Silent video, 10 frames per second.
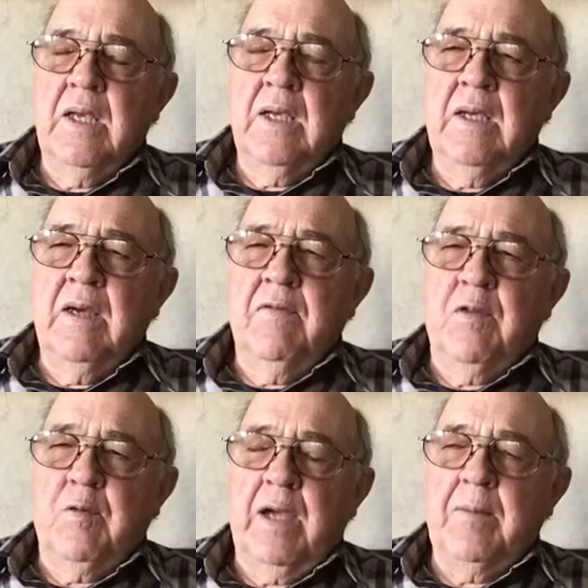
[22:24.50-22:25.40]
of
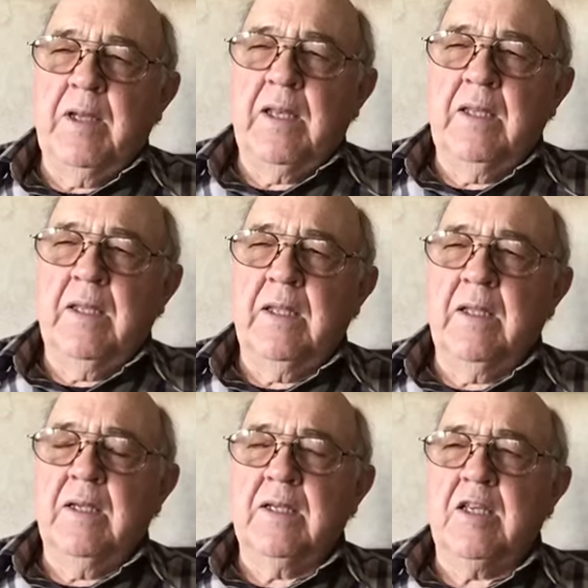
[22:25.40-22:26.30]
the rabbit and
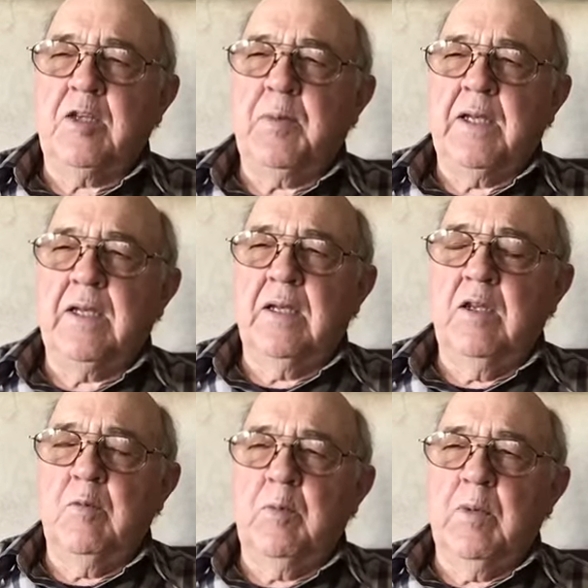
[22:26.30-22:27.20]
the suspected
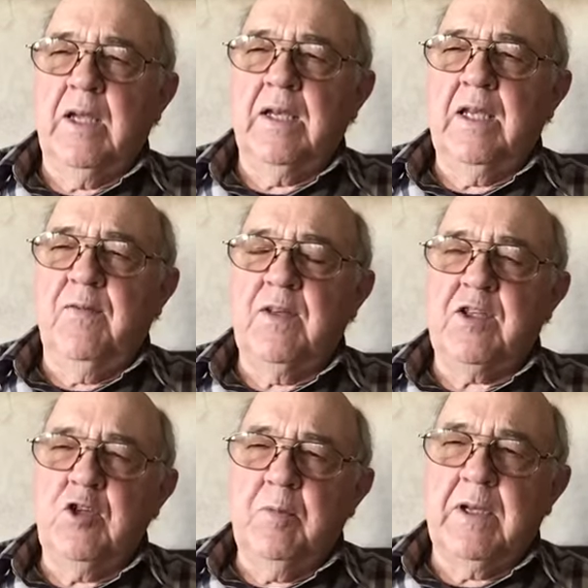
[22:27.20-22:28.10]
human blood, if
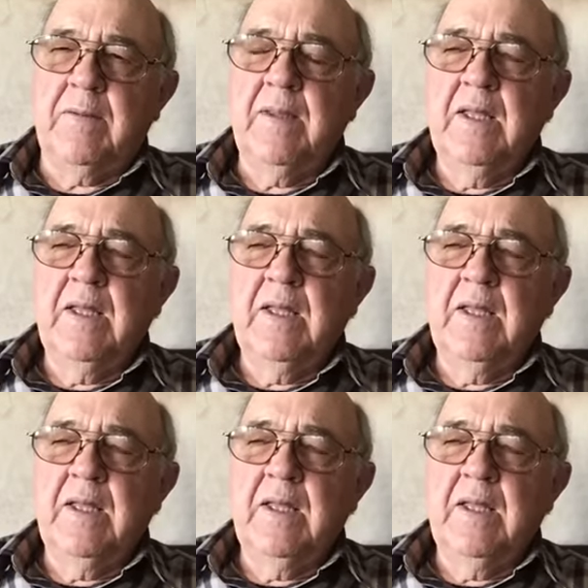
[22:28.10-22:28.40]
it's human.